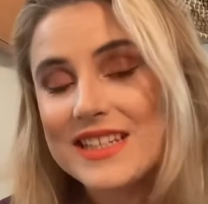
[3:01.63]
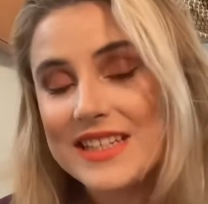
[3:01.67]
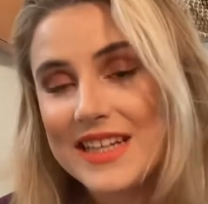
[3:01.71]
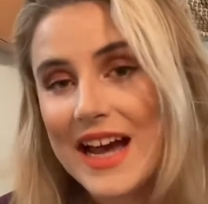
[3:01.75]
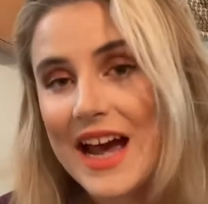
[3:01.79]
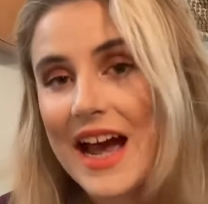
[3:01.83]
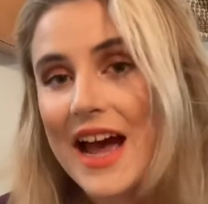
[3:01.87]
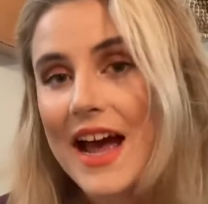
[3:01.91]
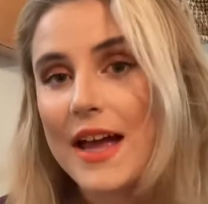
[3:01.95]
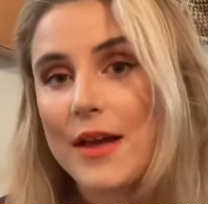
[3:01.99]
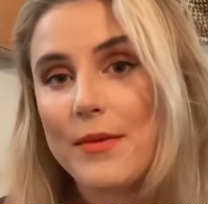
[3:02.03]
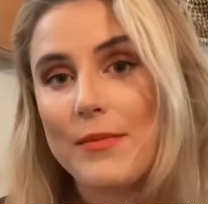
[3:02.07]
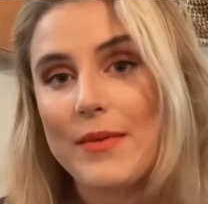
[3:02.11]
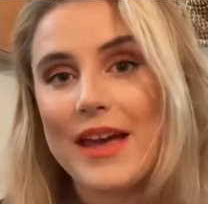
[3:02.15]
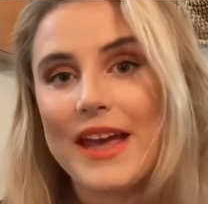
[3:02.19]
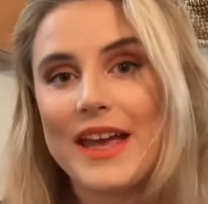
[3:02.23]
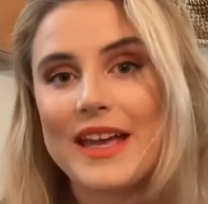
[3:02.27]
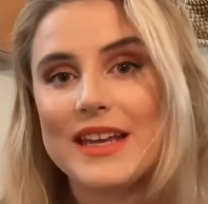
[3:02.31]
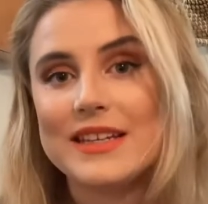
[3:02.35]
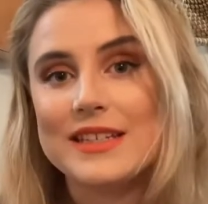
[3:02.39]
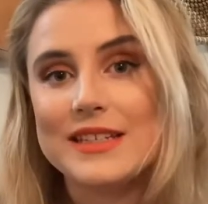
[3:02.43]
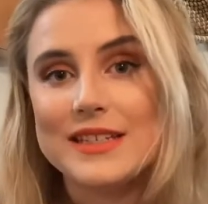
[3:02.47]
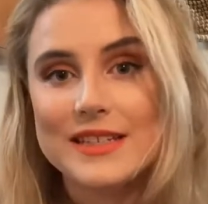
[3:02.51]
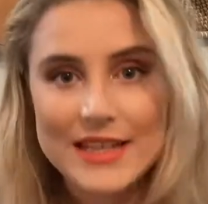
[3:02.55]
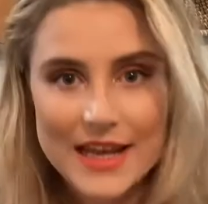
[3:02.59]
time,
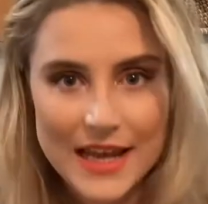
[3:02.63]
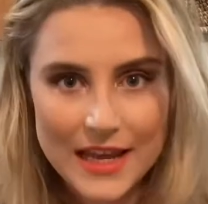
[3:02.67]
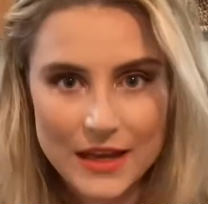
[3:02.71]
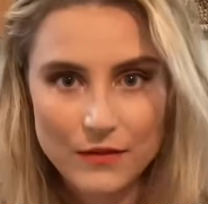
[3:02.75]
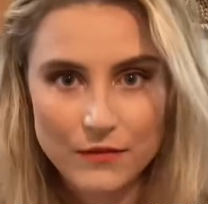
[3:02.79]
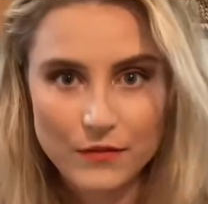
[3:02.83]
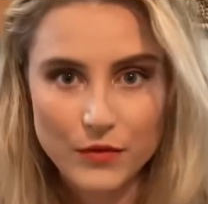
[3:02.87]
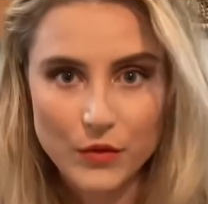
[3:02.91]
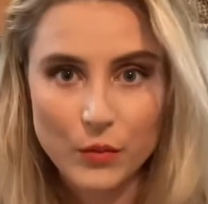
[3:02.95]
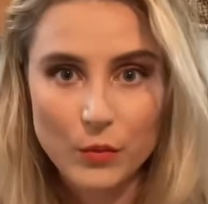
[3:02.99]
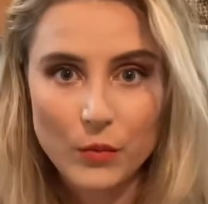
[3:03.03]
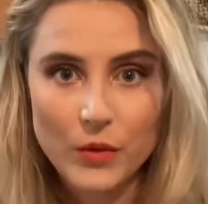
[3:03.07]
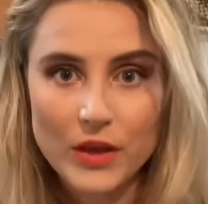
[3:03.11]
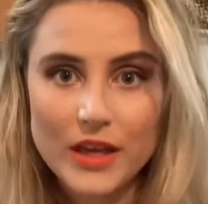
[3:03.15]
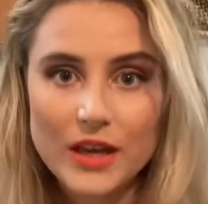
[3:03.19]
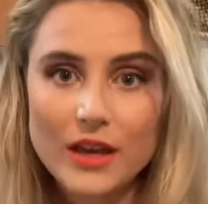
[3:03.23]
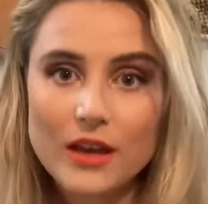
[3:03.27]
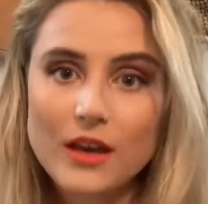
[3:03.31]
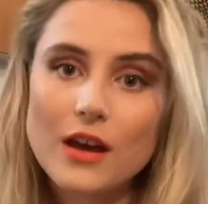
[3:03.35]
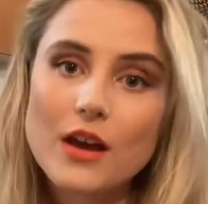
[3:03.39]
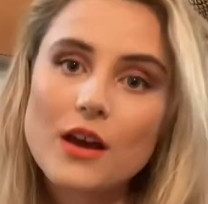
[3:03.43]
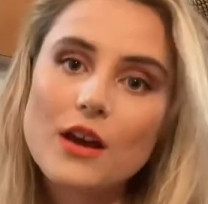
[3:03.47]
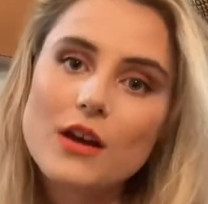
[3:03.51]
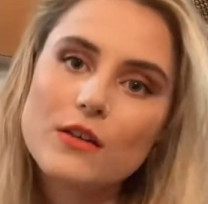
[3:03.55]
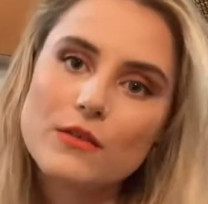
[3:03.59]
and day of the
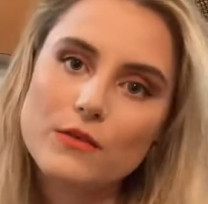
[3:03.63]
week.